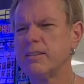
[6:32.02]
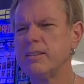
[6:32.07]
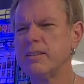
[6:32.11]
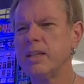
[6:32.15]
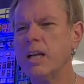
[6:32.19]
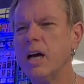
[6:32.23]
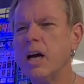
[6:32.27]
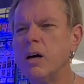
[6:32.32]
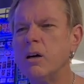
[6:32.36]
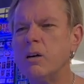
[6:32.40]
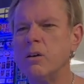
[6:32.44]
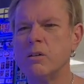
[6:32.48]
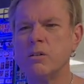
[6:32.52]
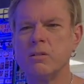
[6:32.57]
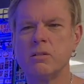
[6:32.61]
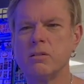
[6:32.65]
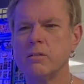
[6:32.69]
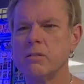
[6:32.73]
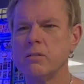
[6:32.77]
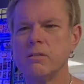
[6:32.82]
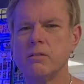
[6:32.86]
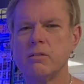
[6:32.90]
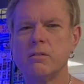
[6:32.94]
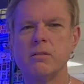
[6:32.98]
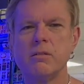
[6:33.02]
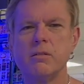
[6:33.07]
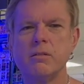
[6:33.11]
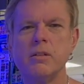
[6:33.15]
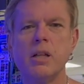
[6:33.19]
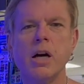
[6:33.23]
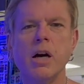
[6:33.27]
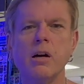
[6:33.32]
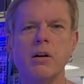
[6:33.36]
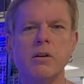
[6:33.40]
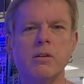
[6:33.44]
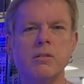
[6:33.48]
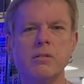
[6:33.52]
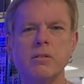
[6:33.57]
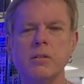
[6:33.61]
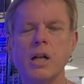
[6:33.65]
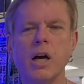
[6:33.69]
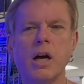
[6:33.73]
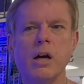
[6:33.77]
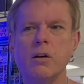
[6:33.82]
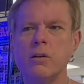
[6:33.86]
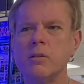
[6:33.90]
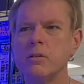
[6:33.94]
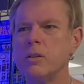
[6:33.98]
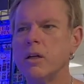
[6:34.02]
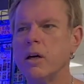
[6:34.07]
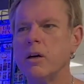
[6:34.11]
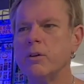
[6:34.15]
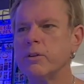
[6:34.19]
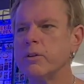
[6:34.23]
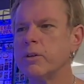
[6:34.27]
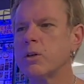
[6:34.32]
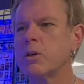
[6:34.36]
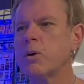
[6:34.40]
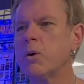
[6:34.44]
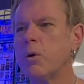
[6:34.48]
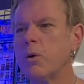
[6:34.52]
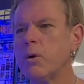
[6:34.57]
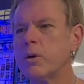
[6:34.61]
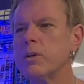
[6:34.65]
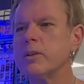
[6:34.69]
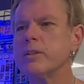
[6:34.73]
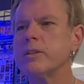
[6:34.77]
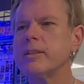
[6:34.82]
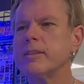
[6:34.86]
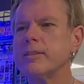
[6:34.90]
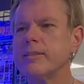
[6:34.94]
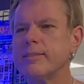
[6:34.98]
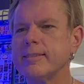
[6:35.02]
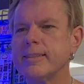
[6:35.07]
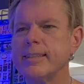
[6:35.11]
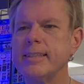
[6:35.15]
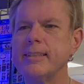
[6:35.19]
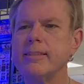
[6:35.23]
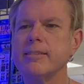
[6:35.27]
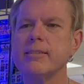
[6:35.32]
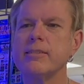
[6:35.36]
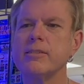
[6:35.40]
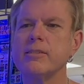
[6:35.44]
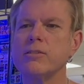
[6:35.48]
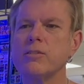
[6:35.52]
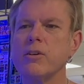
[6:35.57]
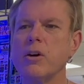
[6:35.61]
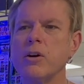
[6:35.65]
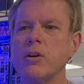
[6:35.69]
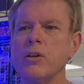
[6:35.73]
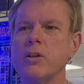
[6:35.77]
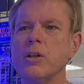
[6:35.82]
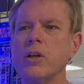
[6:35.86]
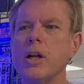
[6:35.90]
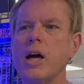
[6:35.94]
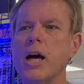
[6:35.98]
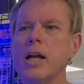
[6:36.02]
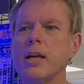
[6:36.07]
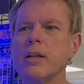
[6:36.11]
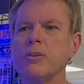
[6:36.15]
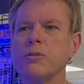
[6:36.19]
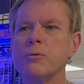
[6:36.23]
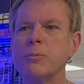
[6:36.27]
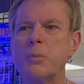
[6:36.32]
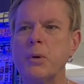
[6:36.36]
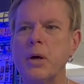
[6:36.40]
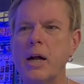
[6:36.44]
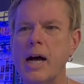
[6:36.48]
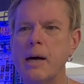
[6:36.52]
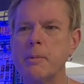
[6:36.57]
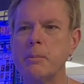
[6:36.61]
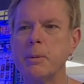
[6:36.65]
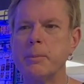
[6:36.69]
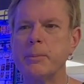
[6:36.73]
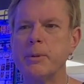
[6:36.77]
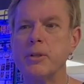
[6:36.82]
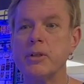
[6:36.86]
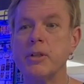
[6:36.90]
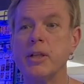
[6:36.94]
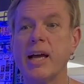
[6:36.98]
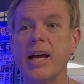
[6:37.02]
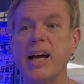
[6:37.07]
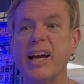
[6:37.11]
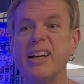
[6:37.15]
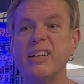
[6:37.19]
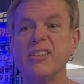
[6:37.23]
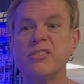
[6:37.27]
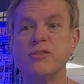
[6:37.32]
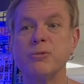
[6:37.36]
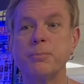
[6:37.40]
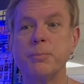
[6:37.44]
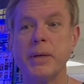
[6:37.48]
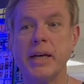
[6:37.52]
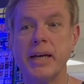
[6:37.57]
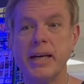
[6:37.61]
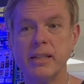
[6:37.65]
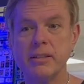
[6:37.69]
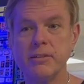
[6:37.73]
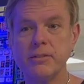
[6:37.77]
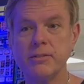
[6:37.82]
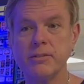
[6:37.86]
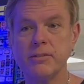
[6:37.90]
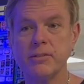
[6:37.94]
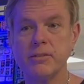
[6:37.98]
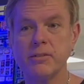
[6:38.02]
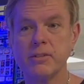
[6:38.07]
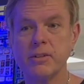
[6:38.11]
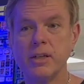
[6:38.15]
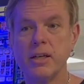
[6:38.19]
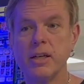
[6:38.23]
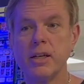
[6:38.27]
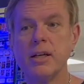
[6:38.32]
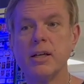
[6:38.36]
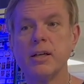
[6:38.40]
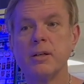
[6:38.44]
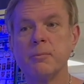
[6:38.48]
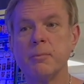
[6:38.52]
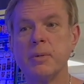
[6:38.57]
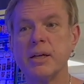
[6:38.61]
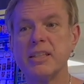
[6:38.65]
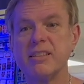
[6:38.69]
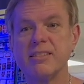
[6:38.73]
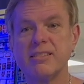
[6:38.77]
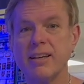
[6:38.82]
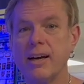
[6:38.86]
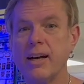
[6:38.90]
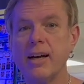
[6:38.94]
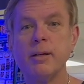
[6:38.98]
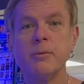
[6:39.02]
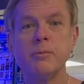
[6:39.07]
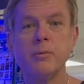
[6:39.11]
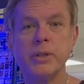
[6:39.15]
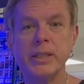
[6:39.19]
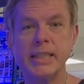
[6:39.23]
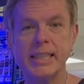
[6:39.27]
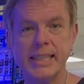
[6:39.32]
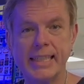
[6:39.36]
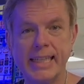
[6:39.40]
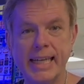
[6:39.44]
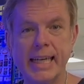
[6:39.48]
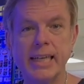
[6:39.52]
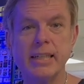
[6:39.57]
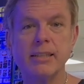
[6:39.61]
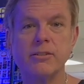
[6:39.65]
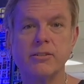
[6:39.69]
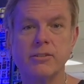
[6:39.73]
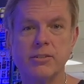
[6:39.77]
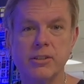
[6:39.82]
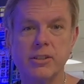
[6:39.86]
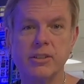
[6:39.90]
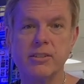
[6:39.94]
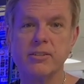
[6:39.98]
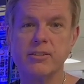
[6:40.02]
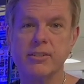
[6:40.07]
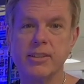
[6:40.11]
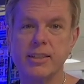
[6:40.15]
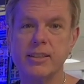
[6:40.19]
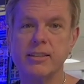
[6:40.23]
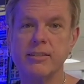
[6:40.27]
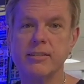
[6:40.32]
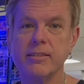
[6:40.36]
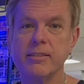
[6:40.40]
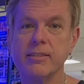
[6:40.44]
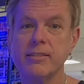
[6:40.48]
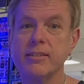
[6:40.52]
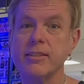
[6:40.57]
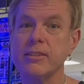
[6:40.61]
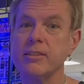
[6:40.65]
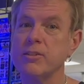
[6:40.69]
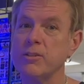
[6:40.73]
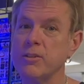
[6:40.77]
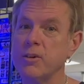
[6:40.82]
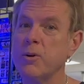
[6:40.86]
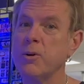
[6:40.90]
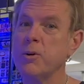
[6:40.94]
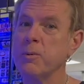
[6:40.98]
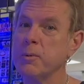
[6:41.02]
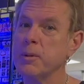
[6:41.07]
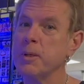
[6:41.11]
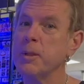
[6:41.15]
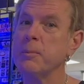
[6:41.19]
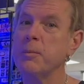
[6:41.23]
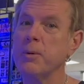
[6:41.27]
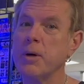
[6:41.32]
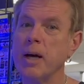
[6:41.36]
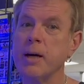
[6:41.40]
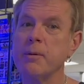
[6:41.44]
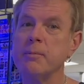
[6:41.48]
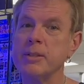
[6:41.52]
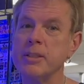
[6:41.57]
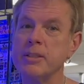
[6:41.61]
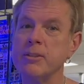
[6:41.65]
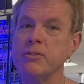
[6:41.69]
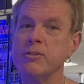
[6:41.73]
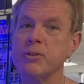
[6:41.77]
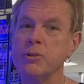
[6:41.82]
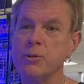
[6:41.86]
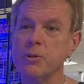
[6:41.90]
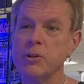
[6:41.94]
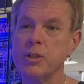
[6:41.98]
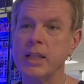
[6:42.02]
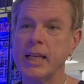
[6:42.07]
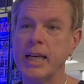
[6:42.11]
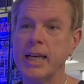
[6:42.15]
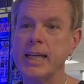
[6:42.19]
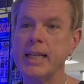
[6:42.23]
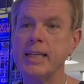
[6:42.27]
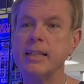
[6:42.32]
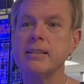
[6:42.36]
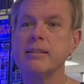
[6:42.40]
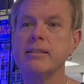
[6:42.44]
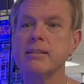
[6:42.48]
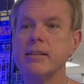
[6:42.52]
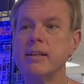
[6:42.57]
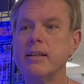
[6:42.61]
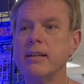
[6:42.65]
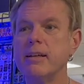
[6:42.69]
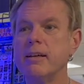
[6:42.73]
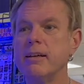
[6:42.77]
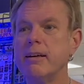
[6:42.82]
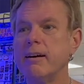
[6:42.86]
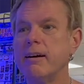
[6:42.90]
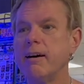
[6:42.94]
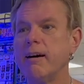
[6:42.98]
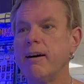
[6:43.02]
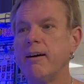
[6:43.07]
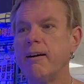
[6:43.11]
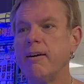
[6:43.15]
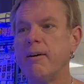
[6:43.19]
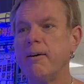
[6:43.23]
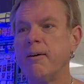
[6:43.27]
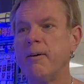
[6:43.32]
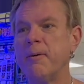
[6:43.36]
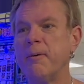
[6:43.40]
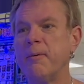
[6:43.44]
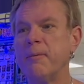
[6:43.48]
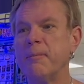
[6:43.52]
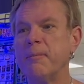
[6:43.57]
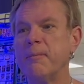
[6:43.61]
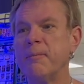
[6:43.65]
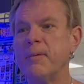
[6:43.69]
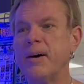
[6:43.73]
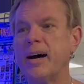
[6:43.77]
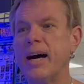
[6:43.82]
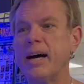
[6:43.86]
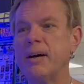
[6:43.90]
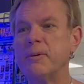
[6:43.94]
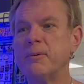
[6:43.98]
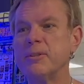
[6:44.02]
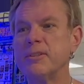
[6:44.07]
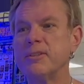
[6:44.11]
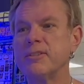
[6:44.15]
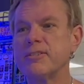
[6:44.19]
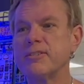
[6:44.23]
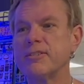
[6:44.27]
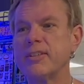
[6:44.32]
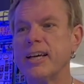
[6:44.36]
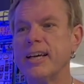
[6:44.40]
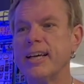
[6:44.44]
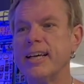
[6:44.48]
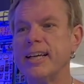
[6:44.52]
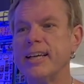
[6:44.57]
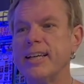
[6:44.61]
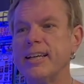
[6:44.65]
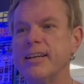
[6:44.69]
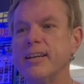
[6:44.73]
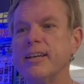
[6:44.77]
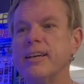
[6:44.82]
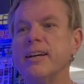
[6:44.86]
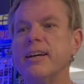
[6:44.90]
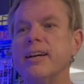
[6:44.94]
No. The coral diseases are not as probable as pests. By the time we get to diseases, it's normally probably too late. I would say